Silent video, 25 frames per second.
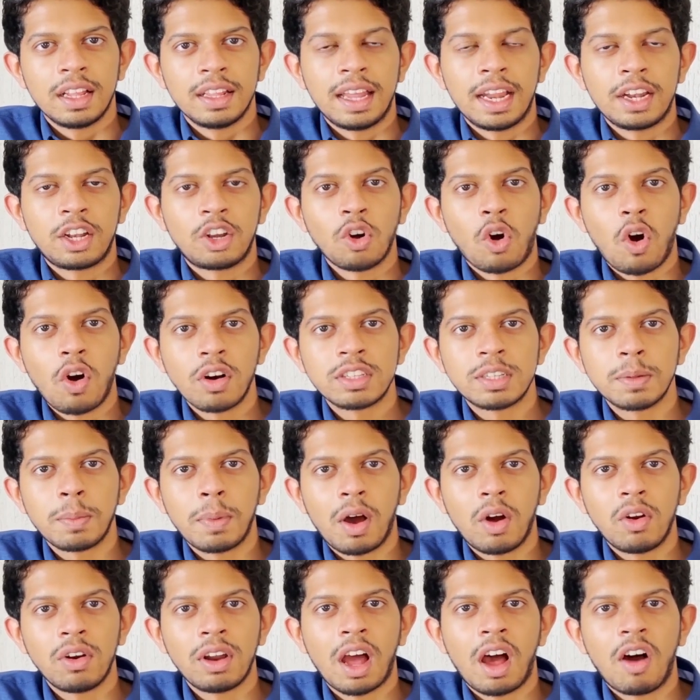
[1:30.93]
that talks
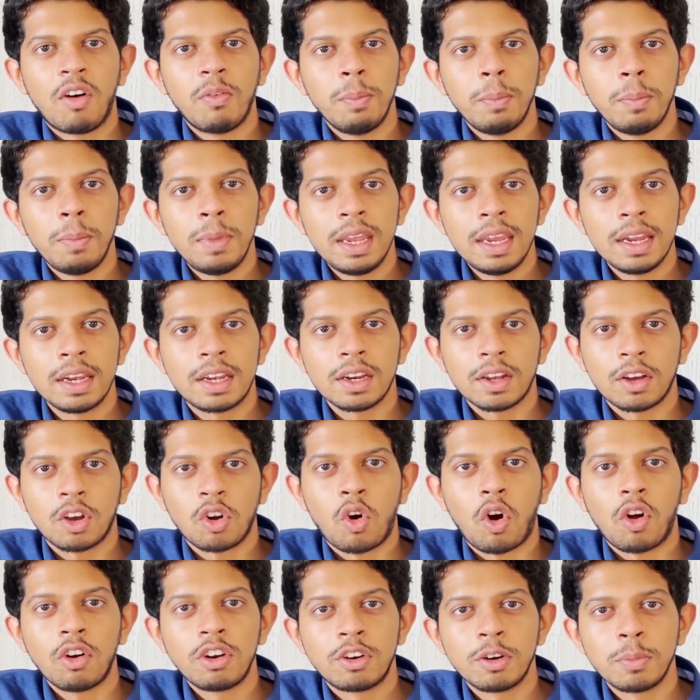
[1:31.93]
about how meat
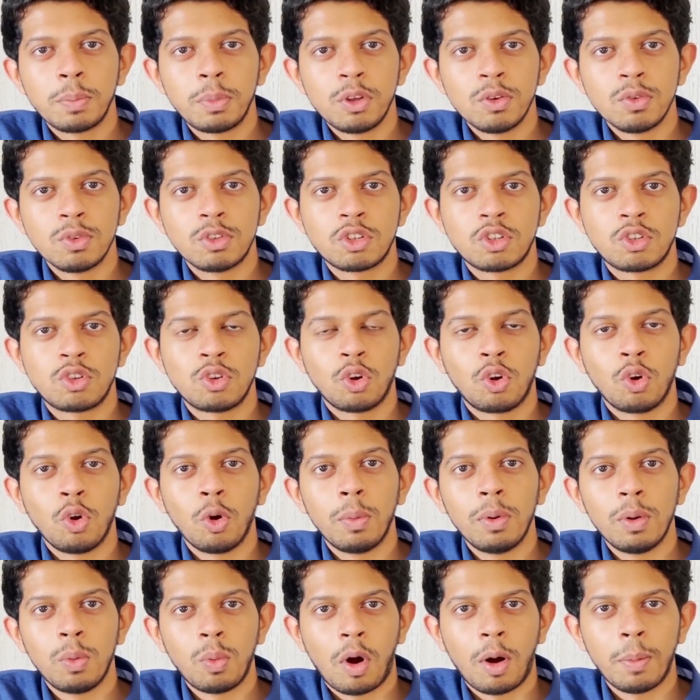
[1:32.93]
contributes to
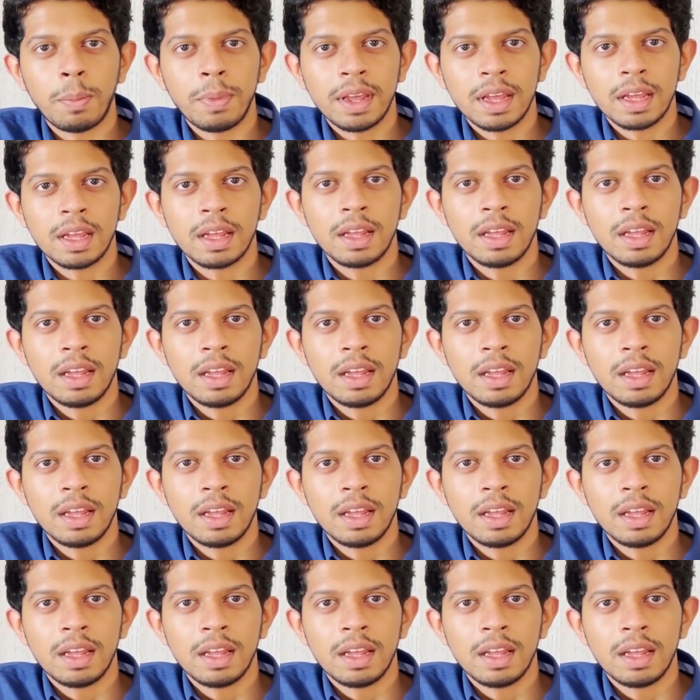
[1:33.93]
global warming.